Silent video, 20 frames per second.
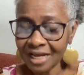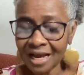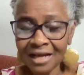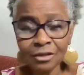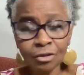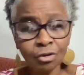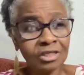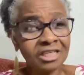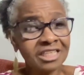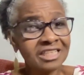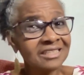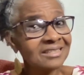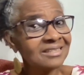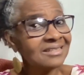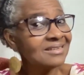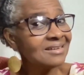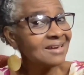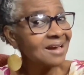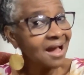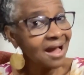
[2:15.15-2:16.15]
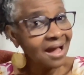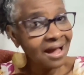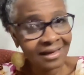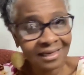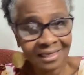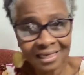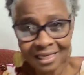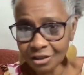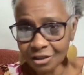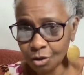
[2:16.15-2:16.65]
and you
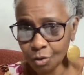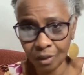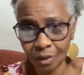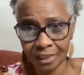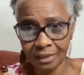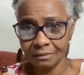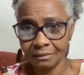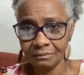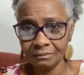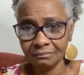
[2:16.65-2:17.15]
can't get away.